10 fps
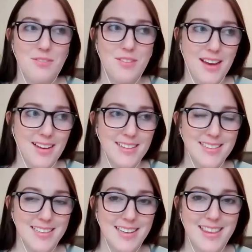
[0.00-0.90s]
that.
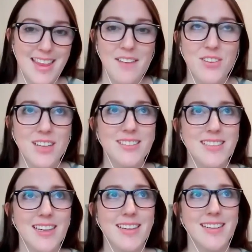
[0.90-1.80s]
That feels
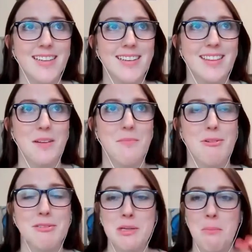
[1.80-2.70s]
like the
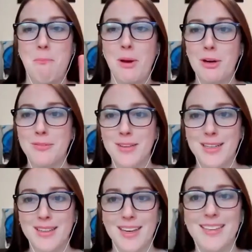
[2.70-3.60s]
most
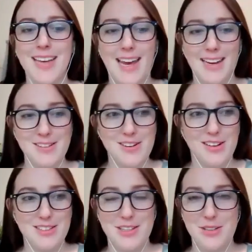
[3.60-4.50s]
perfect thing to end
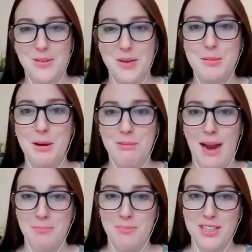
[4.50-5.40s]
on too, as we
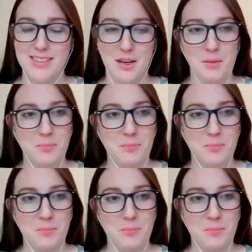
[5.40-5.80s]
wrap this up,